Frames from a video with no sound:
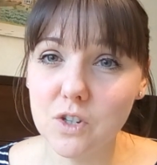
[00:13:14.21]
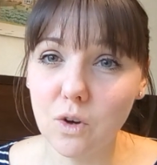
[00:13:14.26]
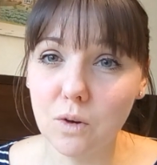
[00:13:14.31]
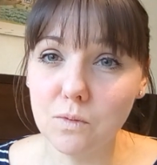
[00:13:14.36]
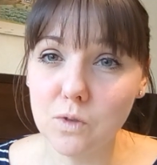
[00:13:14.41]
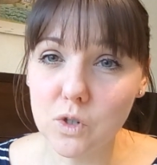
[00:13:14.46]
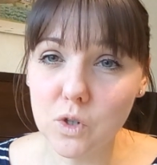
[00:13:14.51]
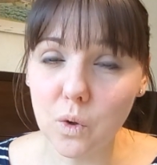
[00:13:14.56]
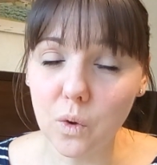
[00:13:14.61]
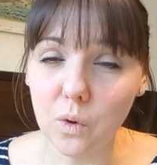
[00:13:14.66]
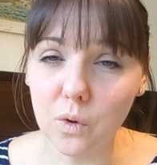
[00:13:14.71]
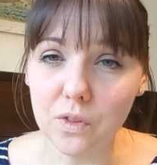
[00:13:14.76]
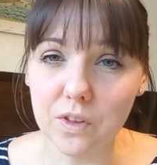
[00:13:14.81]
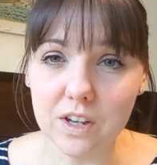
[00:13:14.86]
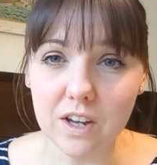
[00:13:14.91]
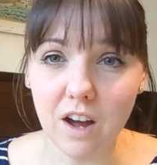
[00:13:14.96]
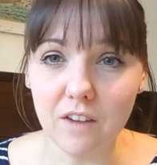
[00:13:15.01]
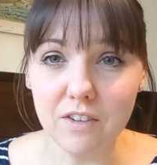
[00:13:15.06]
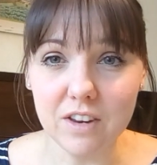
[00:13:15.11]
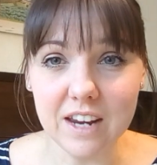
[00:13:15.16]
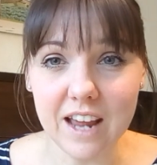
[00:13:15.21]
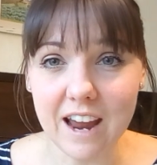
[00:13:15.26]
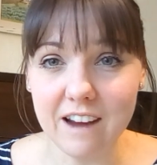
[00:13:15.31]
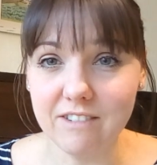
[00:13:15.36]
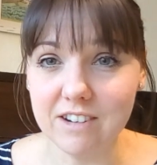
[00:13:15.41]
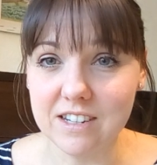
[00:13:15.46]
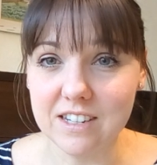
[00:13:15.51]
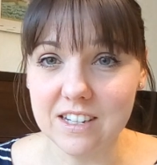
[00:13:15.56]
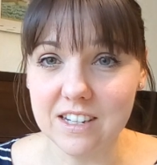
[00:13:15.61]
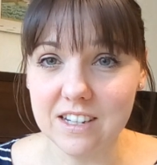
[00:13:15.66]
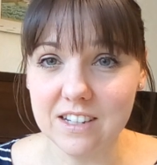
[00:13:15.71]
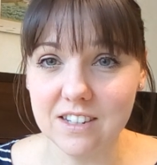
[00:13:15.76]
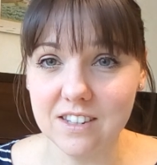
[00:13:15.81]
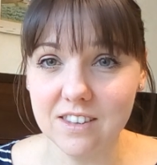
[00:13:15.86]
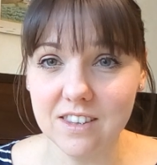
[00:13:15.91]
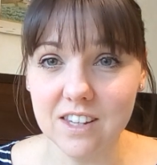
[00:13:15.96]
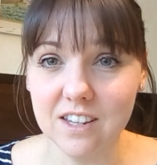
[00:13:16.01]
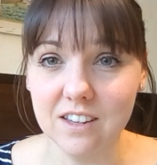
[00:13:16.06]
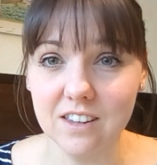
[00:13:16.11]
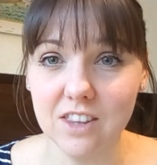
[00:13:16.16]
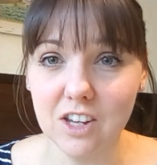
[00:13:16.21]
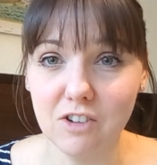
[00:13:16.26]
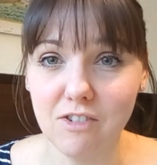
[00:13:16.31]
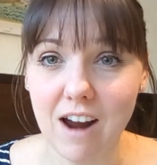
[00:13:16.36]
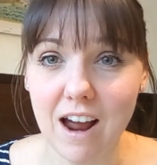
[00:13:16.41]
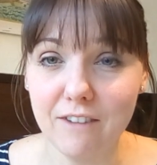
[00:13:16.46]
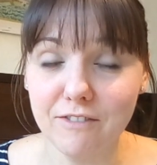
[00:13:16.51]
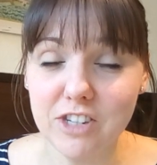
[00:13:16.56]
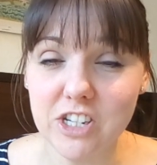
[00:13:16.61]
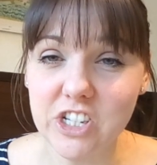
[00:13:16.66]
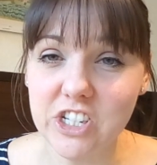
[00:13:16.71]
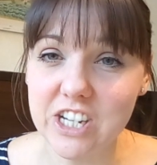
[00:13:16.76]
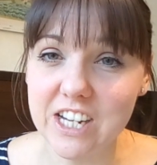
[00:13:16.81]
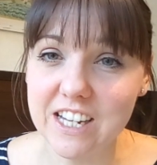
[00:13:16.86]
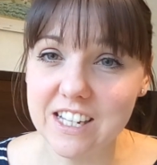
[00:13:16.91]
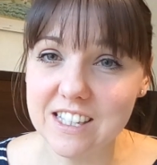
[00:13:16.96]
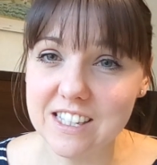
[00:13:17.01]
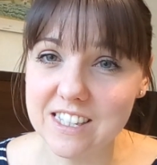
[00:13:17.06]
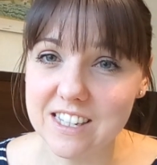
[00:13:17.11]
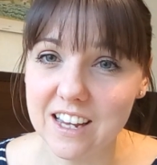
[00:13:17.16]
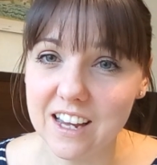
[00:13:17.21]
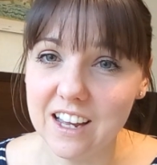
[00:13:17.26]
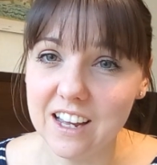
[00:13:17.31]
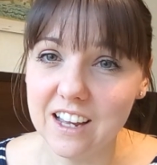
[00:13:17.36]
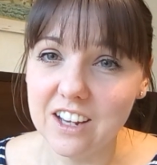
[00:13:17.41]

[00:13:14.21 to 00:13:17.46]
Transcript: so I'm sure that I've inherited the crafty genes.